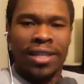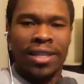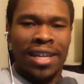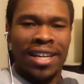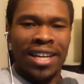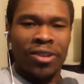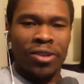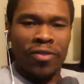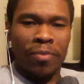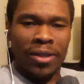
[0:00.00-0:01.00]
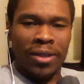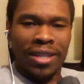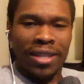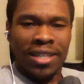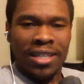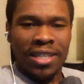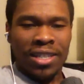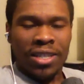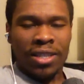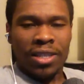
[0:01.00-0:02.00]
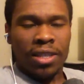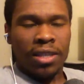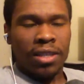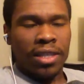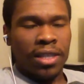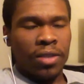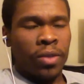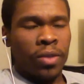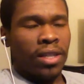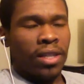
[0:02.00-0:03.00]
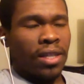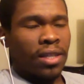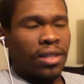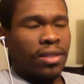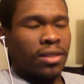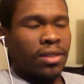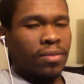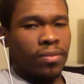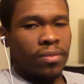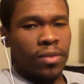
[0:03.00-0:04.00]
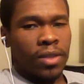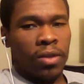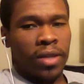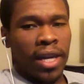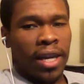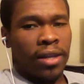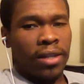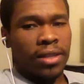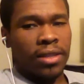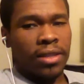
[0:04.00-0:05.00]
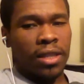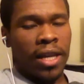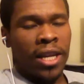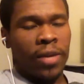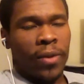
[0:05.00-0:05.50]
It's GIF. Good. It's a goddamn G. So you pronounce it like goddamn